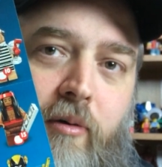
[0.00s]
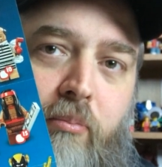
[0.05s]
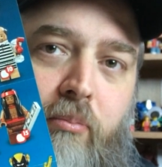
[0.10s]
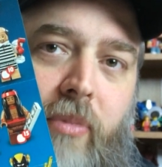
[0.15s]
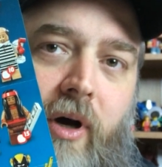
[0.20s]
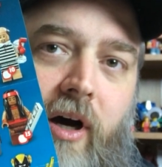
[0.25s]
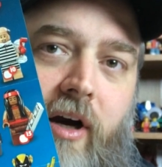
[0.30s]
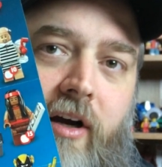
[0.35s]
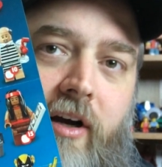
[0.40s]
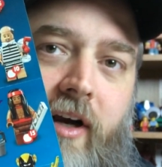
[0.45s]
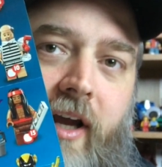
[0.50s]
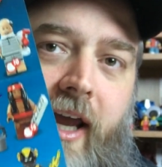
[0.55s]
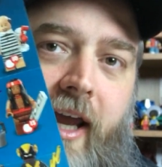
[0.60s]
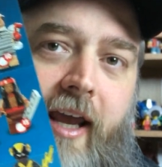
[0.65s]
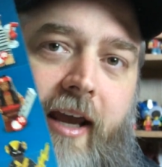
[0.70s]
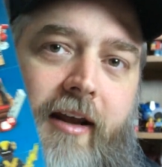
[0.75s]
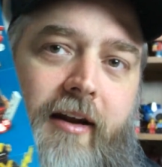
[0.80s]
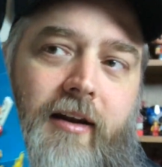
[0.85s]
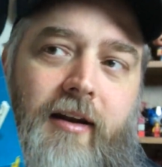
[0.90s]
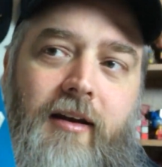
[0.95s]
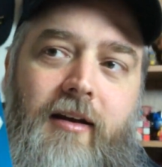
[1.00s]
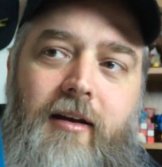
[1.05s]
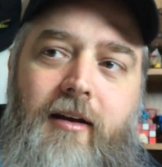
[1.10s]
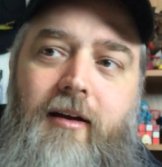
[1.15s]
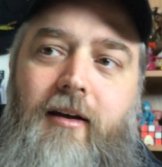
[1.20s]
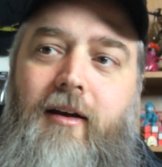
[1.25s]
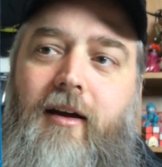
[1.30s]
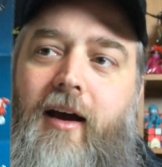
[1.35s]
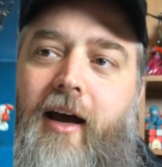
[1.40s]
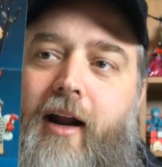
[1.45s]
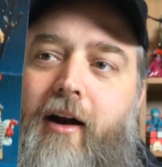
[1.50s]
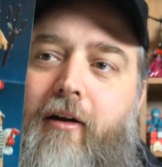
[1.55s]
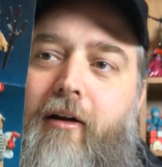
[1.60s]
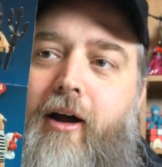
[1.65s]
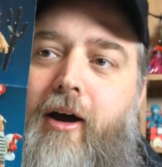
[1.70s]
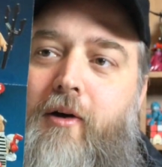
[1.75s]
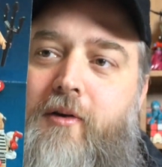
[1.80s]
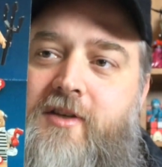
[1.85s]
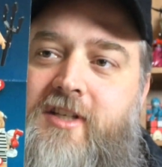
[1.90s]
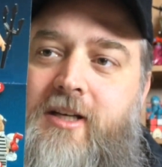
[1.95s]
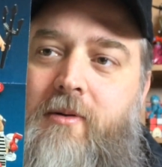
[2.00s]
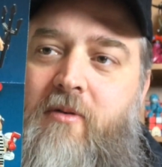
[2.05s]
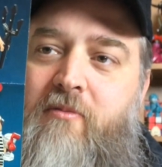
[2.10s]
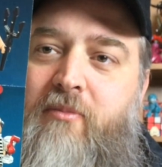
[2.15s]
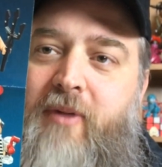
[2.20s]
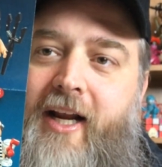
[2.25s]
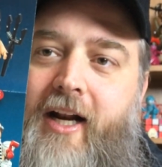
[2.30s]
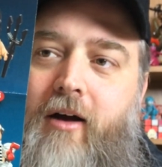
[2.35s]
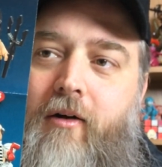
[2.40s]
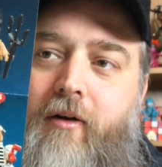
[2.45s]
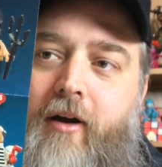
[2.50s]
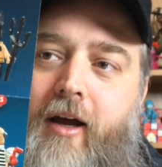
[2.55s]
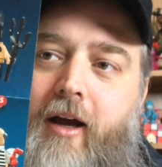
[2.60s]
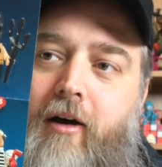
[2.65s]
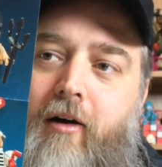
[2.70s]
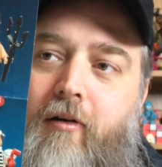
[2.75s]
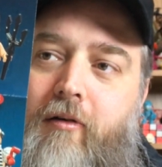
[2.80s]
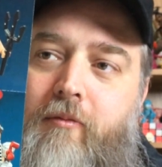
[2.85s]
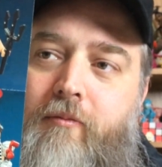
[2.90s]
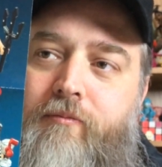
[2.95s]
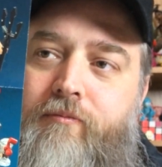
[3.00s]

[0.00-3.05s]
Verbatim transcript: Bug Head? I don't know. Some of them I don't know.